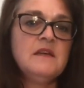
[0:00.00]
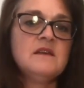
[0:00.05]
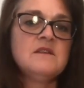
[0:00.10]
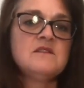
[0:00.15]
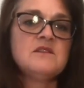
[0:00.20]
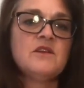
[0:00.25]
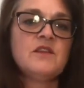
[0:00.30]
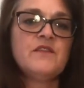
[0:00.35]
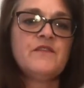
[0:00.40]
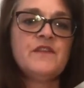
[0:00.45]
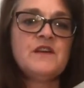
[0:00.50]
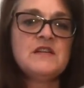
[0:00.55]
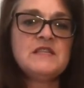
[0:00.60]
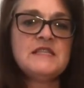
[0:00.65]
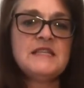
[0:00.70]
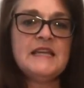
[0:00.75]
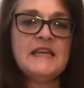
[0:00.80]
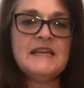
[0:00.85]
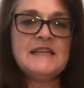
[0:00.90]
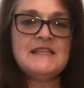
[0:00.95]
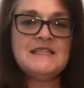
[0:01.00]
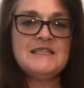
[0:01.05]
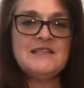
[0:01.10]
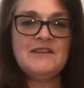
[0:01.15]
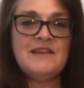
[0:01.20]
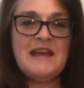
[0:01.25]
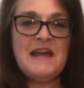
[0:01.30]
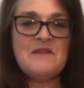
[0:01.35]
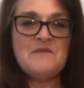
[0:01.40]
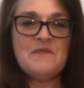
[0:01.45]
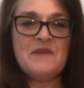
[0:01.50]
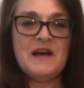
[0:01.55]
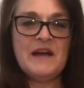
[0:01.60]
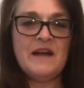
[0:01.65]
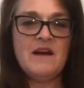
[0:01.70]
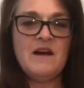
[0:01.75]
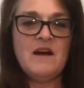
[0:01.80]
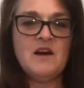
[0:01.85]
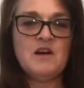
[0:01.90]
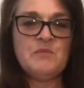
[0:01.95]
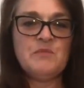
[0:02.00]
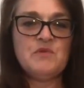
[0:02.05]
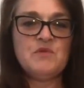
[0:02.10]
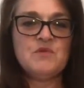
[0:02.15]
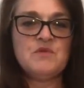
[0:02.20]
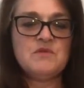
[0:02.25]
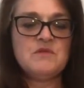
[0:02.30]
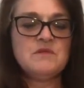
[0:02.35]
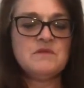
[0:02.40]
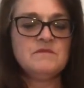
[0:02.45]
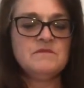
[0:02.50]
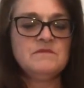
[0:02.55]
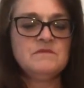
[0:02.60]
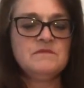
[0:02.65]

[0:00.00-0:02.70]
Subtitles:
So the first thing is to get my cardboard,